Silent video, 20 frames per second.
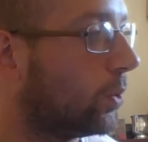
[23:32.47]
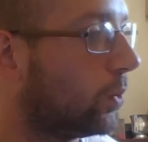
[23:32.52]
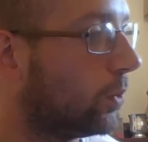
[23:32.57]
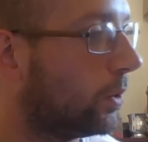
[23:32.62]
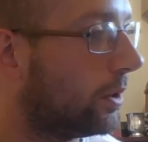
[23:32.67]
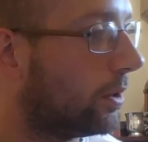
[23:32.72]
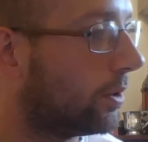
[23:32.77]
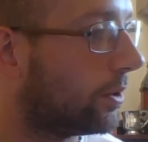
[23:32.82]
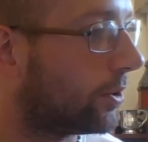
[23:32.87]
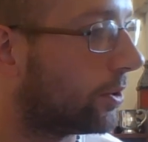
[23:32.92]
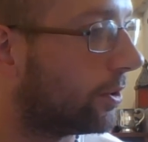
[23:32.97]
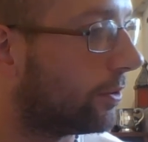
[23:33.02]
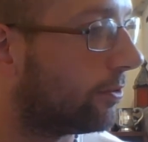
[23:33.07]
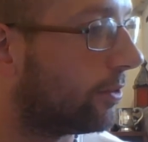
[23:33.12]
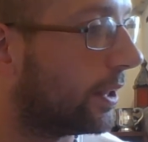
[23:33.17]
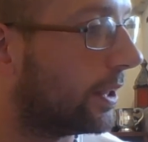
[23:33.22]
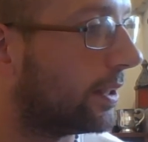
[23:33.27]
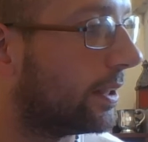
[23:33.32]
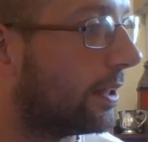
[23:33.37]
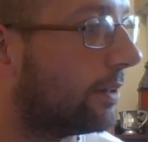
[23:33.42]
We also
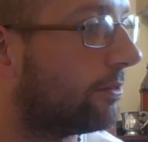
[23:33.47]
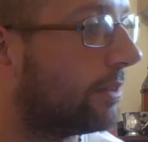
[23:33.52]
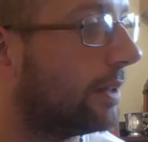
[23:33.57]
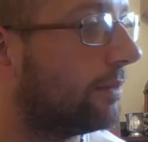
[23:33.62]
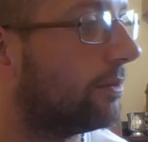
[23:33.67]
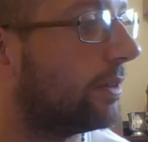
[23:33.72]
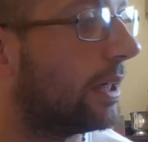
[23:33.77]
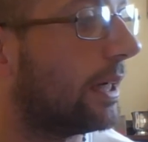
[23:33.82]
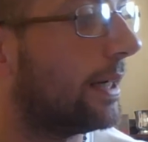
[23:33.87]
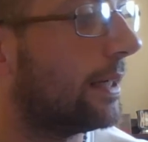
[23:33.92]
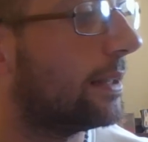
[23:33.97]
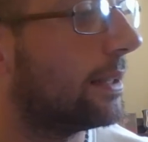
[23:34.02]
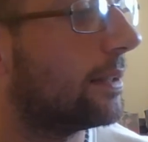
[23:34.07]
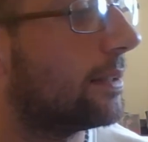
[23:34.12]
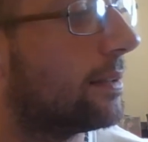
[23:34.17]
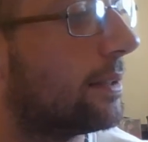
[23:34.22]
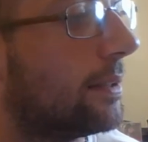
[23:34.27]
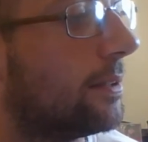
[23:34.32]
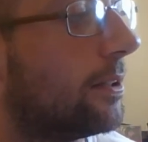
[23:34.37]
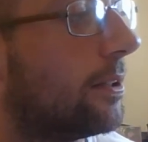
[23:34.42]
find out then that
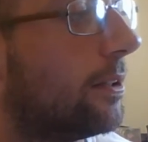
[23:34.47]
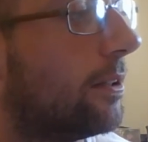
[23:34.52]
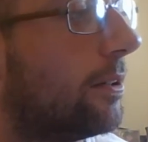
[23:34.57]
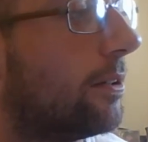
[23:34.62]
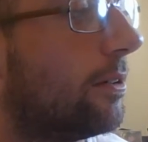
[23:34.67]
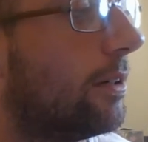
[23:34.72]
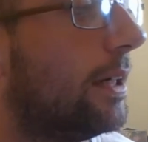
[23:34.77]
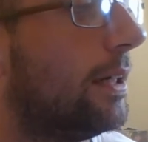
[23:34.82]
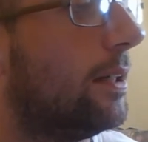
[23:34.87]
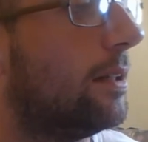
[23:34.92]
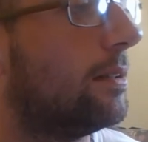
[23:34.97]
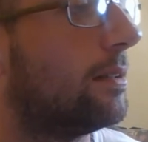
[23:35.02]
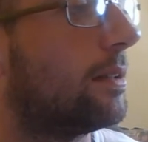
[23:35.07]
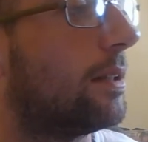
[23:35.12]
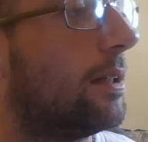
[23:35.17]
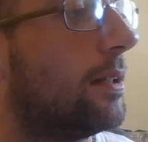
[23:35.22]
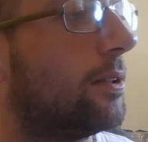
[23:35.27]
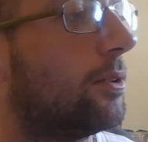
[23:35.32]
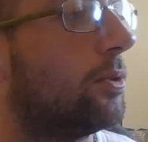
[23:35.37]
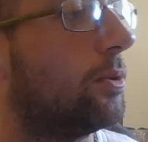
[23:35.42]
Alexander the Great
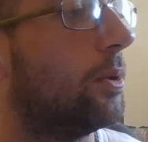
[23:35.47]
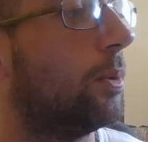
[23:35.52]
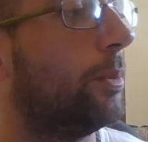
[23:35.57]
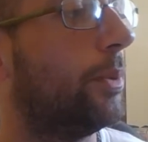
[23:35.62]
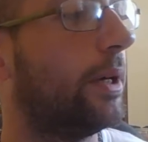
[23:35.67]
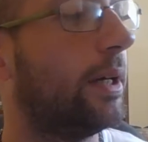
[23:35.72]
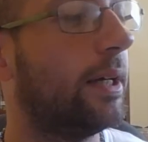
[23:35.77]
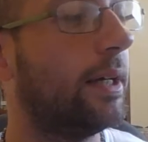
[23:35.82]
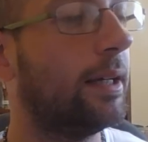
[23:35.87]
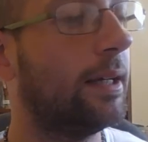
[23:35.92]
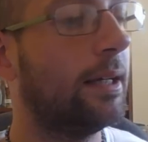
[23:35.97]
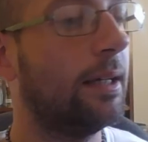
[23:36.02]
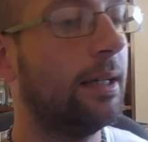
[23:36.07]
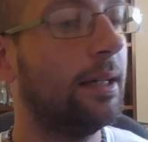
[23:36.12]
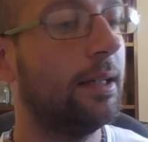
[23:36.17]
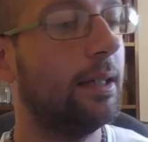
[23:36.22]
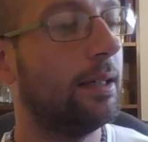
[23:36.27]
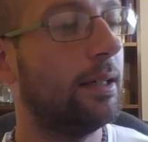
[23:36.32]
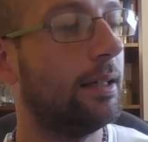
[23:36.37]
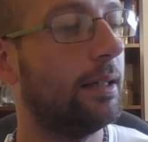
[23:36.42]
starts to appear
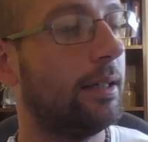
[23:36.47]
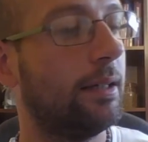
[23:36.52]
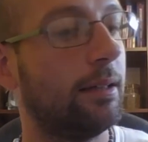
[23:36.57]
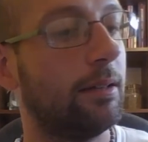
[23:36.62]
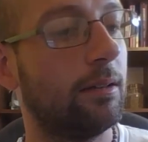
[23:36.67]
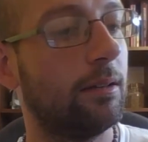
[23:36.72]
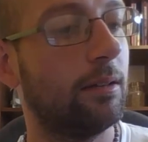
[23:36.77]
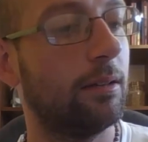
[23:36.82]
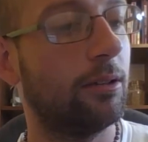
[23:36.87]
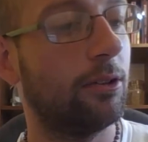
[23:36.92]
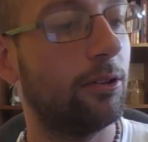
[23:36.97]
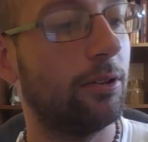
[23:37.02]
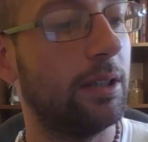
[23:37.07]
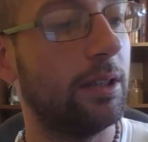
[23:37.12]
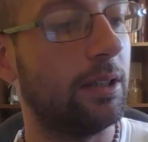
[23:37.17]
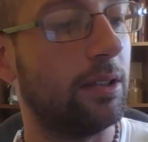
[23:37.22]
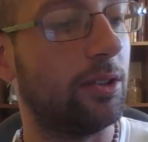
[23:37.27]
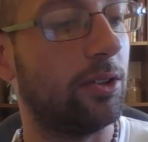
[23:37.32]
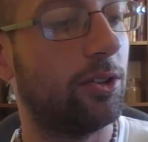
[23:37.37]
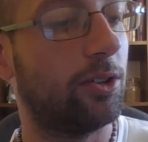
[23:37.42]
in
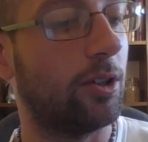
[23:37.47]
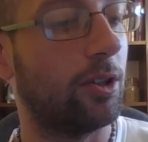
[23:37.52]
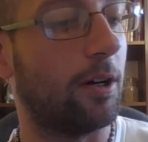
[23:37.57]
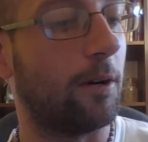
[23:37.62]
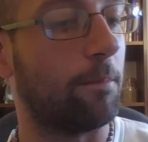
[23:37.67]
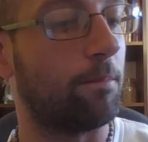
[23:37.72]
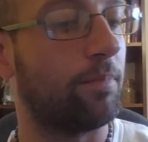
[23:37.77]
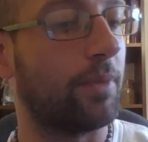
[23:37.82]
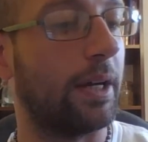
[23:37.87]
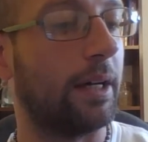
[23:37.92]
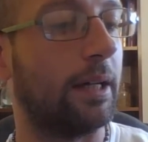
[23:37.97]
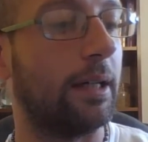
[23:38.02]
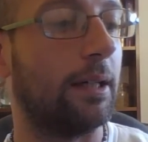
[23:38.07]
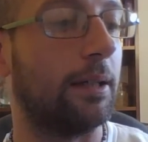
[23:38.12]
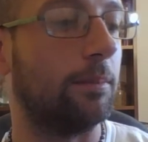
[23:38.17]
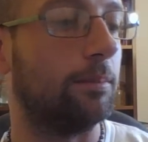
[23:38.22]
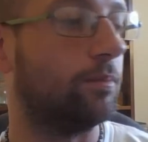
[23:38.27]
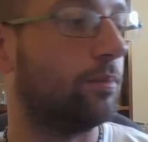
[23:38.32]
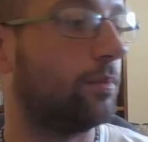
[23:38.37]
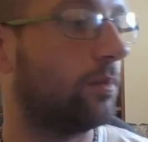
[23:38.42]
Greece. So
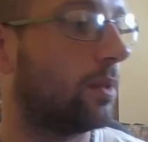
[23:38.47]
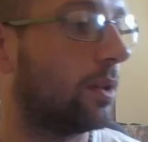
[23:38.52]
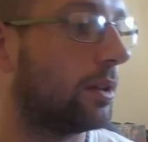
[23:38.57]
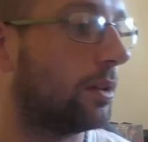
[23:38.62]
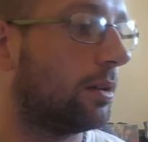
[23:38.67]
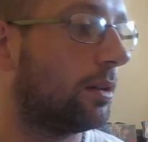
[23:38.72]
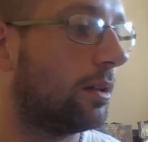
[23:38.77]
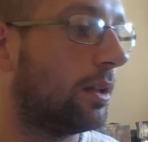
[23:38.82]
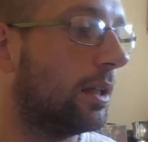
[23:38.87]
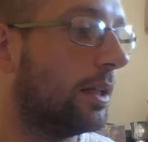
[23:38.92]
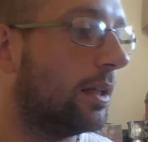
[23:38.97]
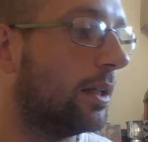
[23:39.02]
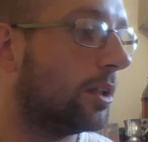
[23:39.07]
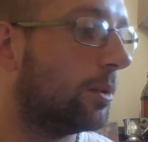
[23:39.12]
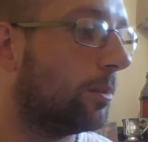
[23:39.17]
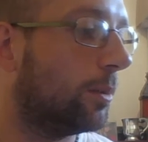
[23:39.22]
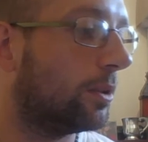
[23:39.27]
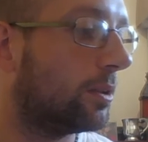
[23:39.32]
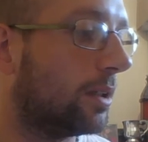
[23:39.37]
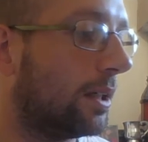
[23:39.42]
the
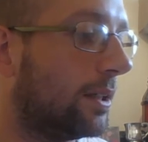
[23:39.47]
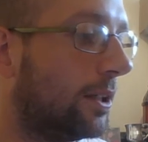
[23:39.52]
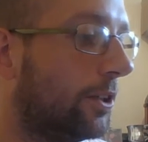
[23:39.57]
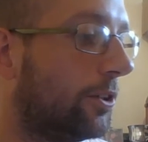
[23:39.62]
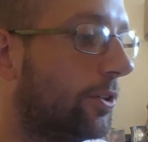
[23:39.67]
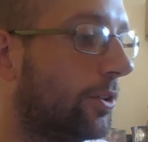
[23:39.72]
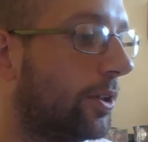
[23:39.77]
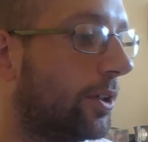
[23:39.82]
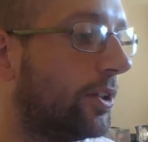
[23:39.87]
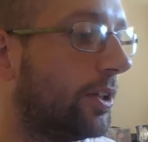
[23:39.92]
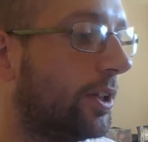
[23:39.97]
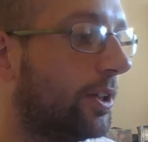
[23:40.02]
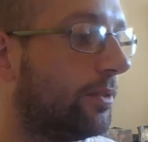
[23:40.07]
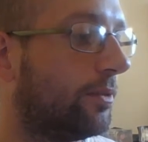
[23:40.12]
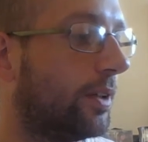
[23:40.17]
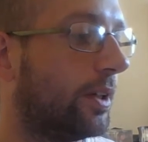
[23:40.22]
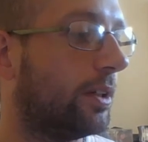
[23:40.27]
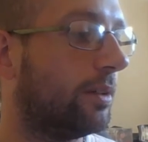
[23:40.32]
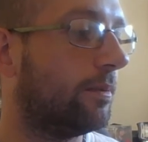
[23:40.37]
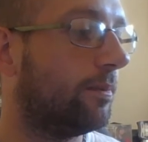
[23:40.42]
most likely source is
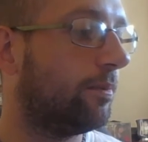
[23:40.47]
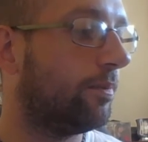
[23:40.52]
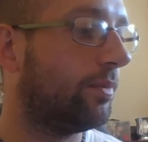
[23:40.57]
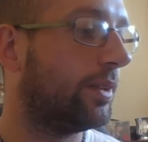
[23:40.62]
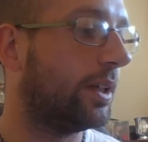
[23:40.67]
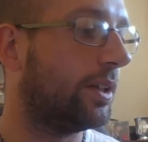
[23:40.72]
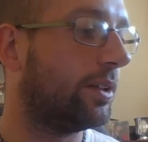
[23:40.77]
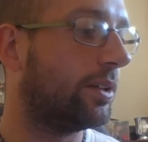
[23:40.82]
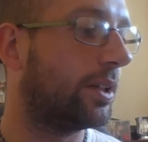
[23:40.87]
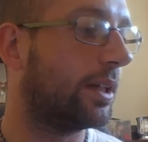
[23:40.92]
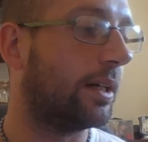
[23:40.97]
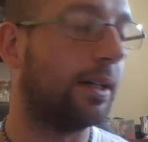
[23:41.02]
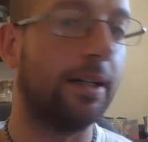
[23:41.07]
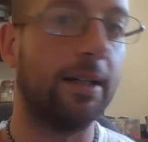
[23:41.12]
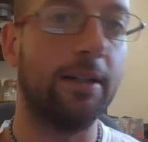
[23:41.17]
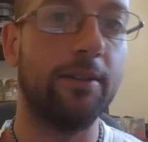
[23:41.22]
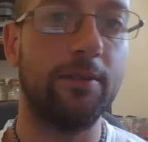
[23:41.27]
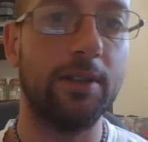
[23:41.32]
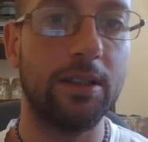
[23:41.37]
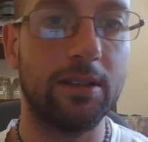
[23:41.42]
that this
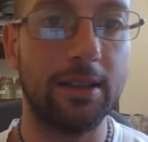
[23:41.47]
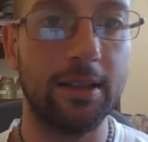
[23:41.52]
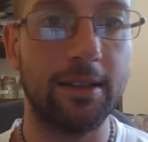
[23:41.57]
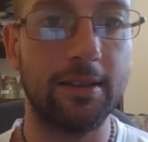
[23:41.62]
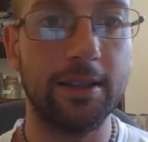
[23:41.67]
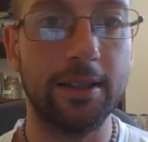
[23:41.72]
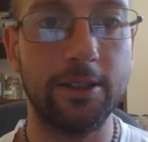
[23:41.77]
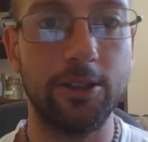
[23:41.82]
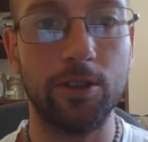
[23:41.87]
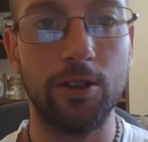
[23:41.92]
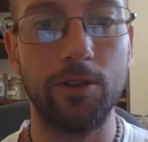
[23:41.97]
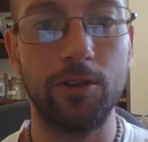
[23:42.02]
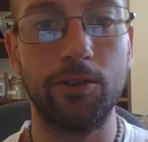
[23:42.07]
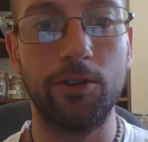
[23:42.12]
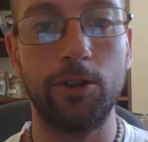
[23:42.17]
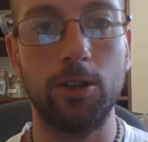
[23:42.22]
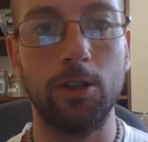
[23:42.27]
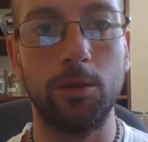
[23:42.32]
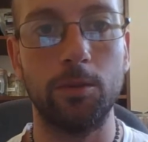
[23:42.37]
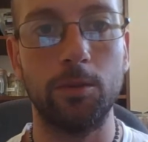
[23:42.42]
guy, this descendant of
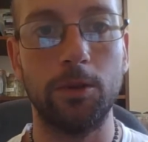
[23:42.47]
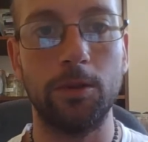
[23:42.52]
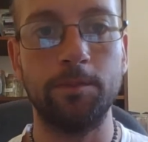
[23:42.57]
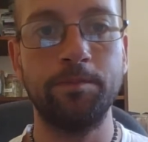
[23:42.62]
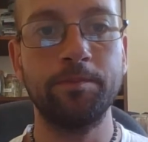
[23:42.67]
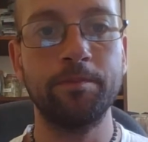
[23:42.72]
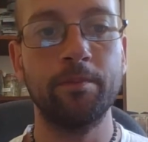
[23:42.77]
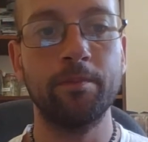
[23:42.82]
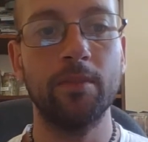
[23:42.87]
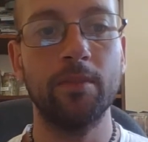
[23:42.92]
Solomon,